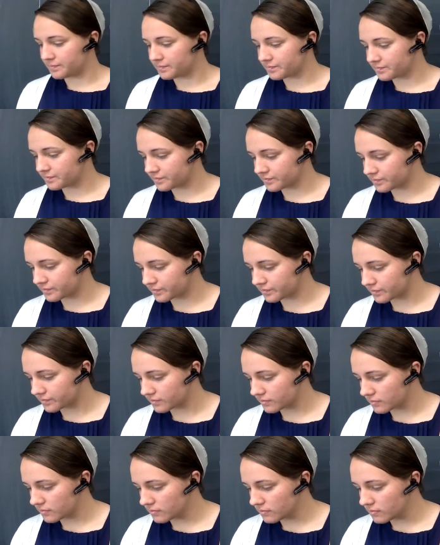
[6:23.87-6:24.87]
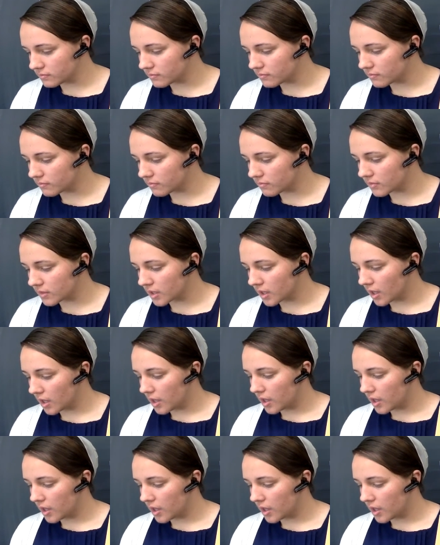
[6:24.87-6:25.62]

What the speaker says: (silence)